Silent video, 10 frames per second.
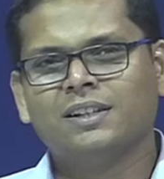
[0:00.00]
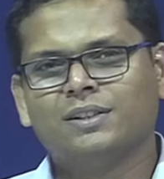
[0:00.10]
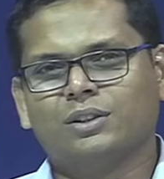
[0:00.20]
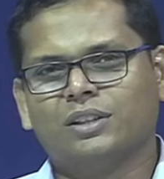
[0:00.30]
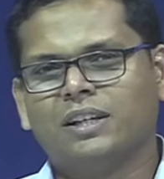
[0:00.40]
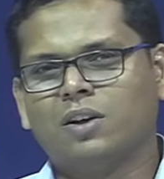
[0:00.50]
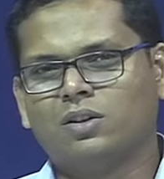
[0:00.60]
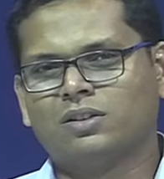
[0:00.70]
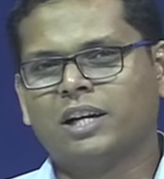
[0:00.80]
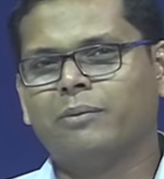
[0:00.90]
So there
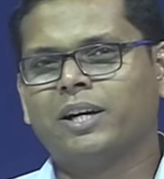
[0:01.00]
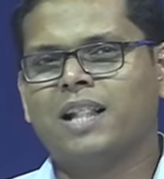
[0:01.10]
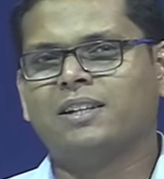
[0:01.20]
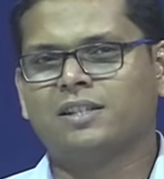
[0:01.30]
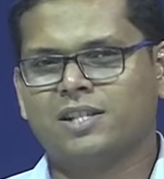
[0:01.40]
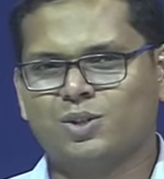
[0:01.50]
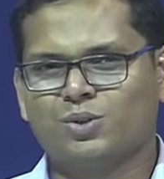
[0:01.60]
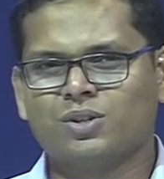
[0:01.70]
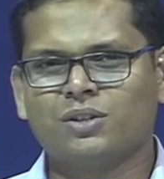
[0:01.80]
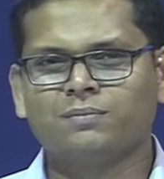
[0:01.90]
also sentiment analysis is
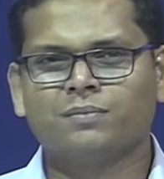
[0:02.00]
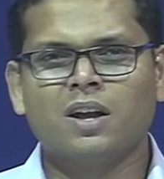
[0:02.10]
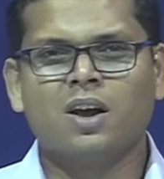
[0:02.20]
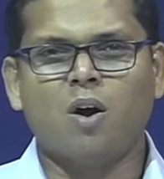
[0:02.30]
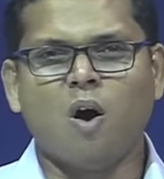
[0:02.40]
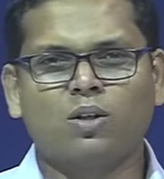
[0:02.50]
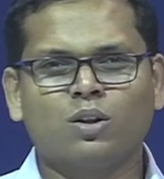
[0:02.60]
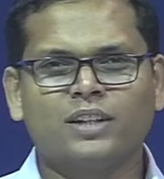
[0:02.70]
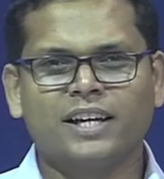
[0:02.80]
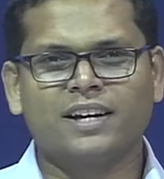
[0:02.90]
used. Although
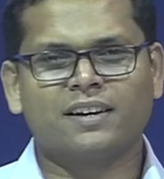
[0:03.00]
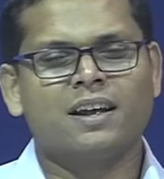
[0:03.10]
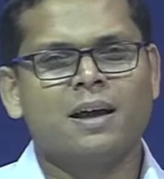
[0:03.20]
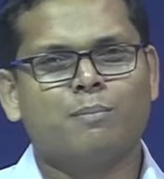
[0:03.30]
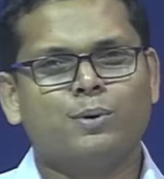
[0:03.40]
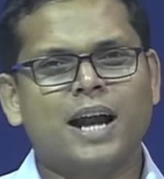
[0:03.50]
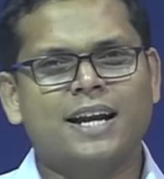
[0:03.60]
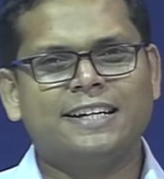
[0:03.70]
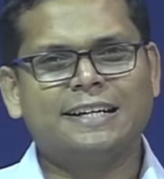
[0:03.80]
their modality